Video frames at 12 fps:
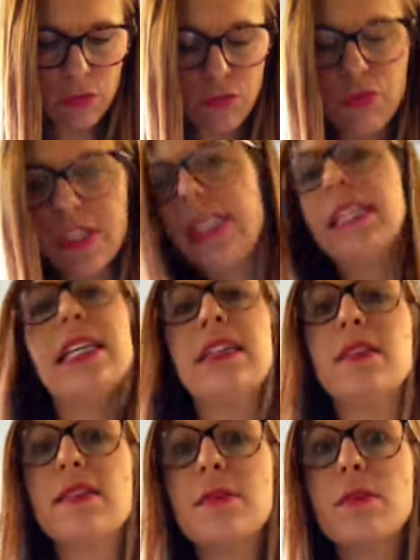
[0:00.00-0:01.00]

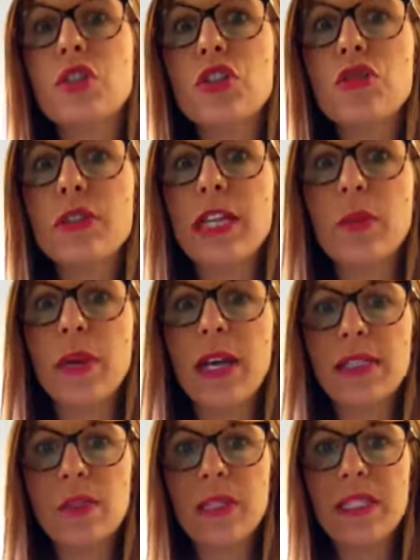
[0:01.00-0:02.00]
reading some tricky
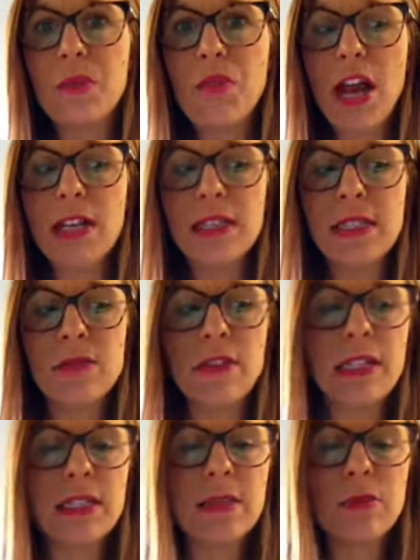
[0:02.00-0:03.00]
words. We need to practice
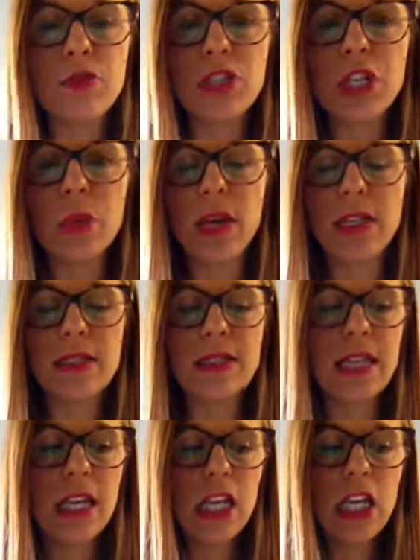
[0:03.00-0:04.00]
reading some tricky words.
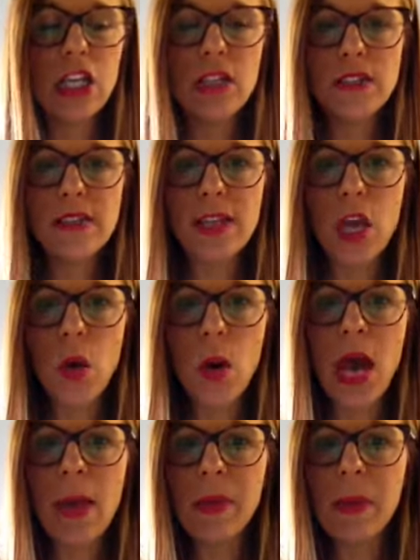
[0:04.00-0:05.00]
So
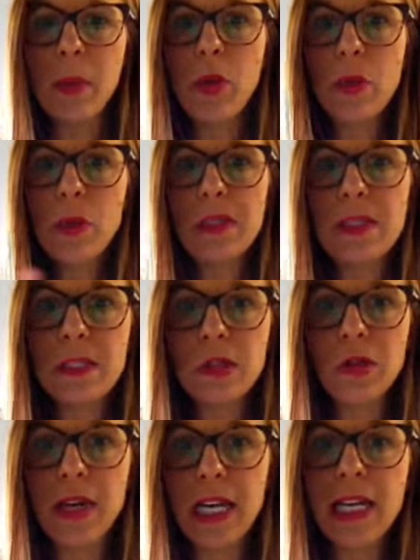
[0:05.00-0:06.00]
I'm going to put them on
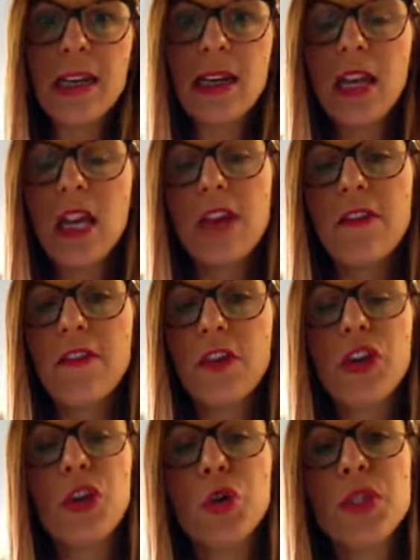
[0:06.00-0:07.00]
screen for
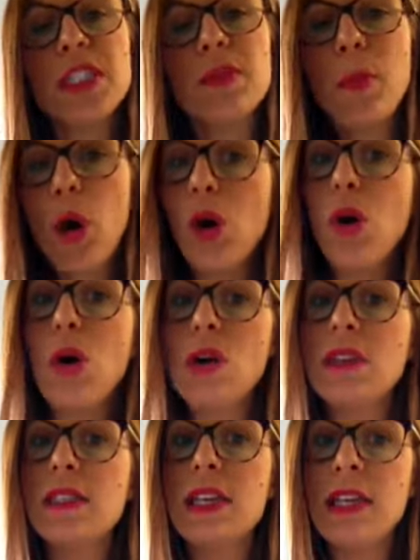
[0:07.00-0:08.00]
you to
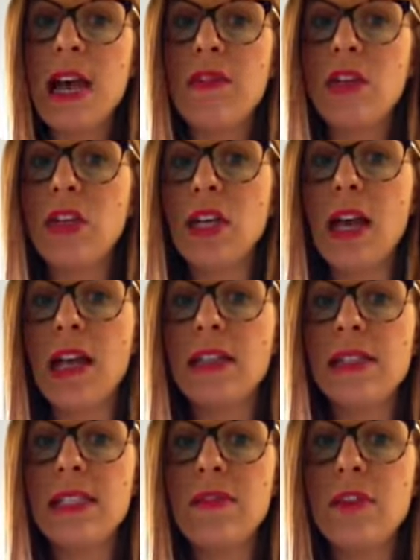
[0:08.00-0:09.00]
pause and have a look at
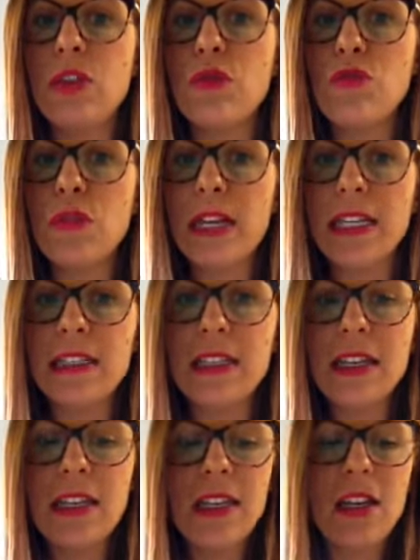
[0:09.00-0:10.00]
and see if you can read.
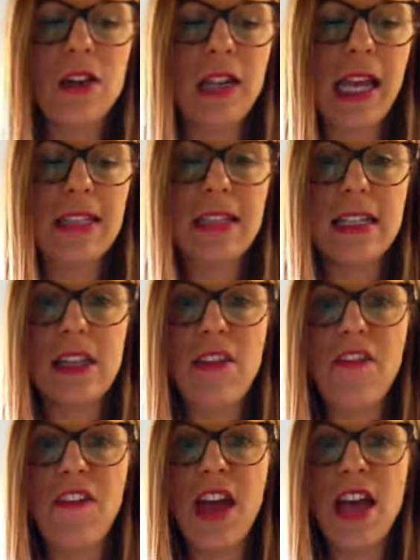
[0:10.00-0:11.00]
Okay, so that's our
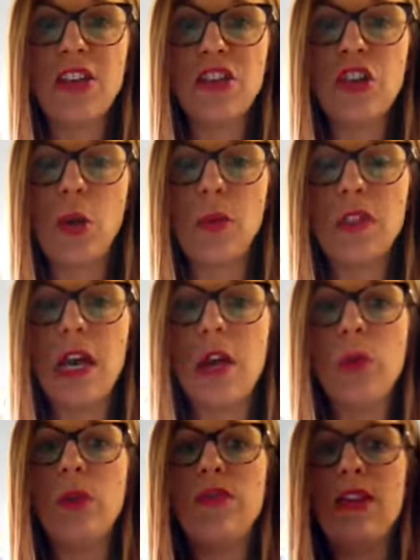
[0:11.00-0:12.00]
first job. So are
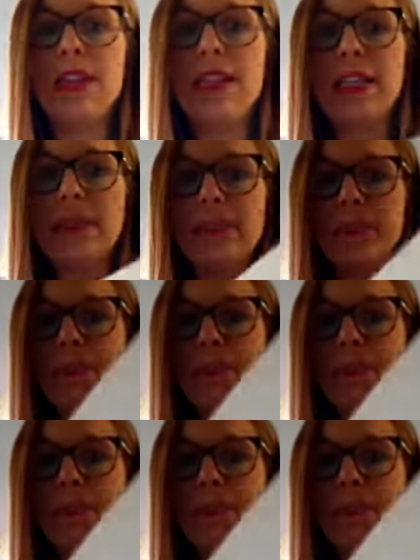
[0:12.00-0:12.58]
we ready?